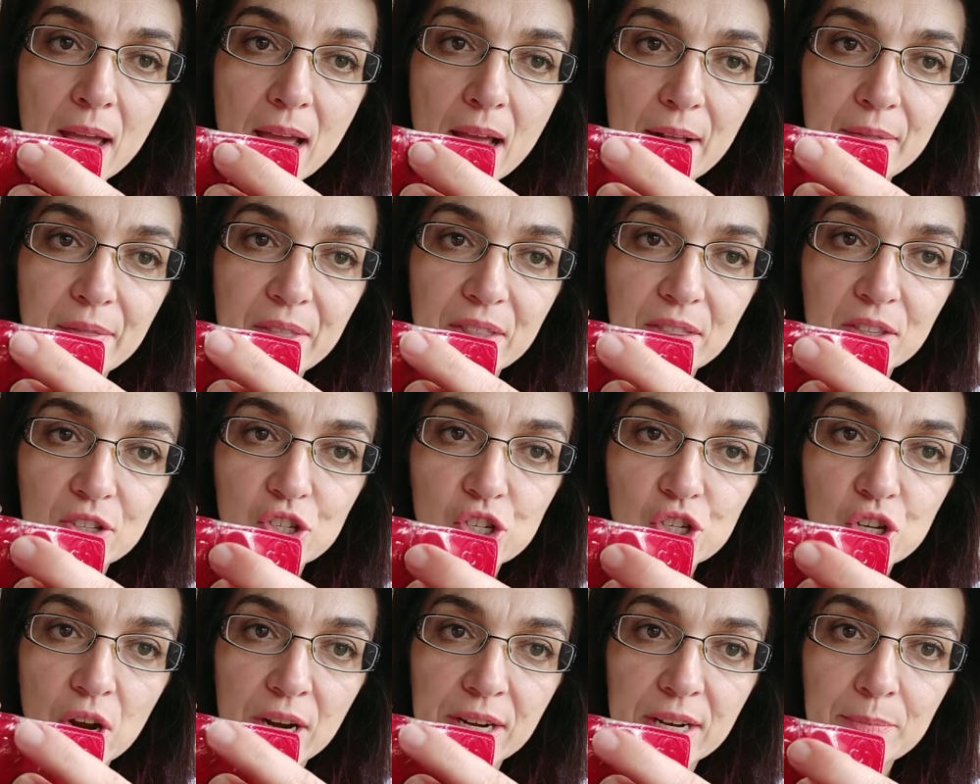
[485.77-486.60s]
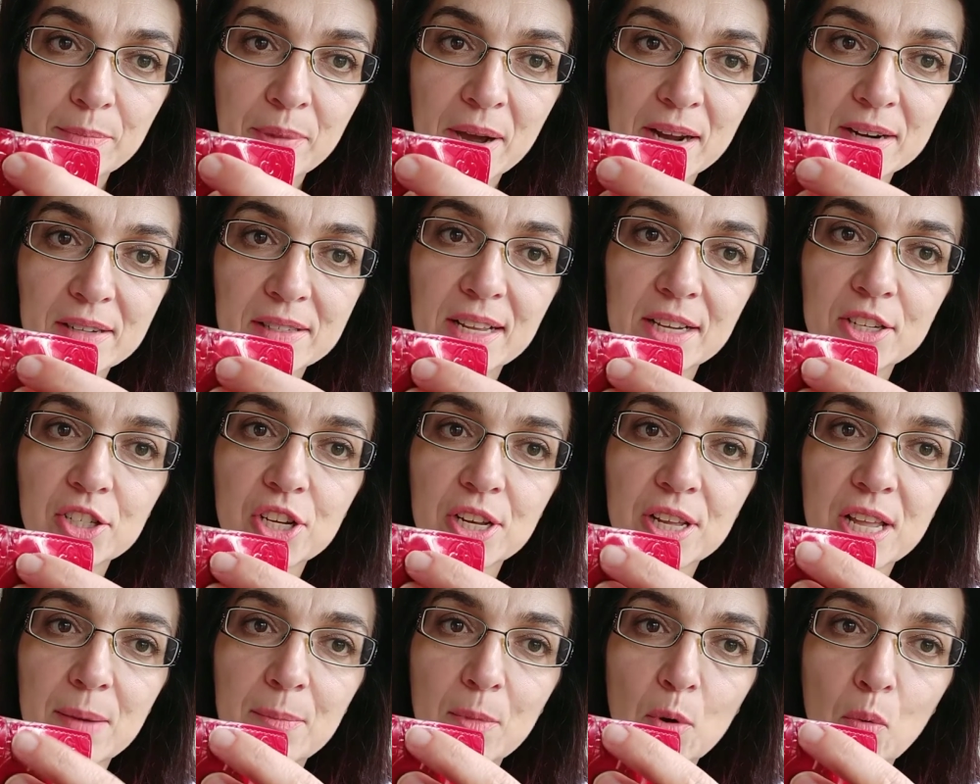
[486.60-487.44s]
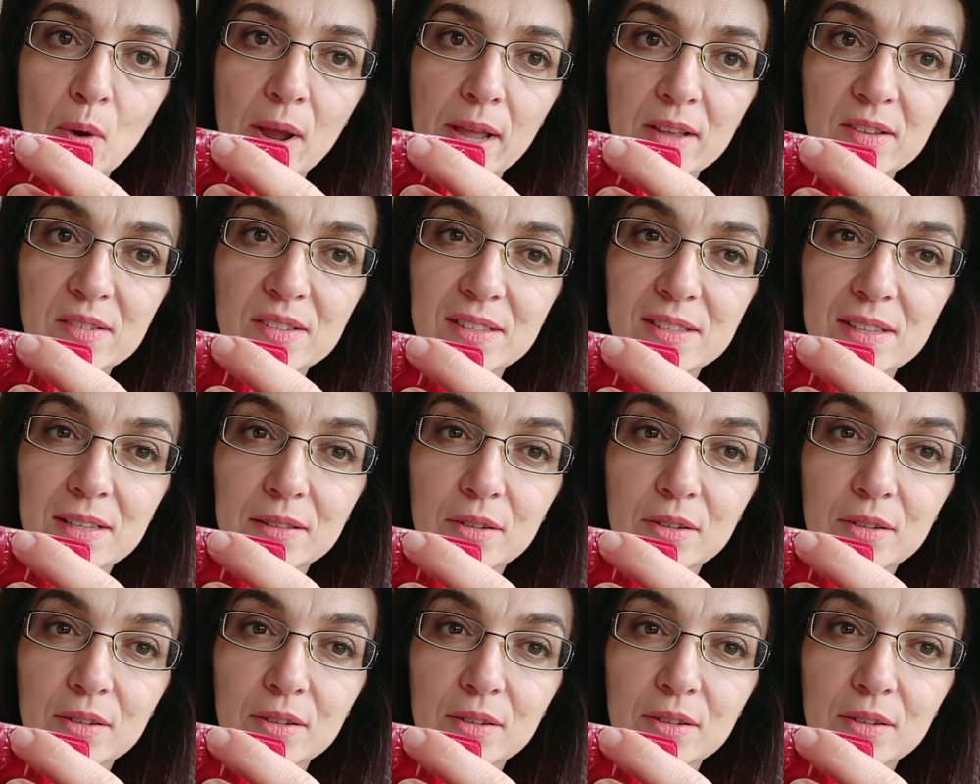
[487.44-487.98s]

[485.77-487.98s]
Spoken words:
and then the shiny part has actually come away because it's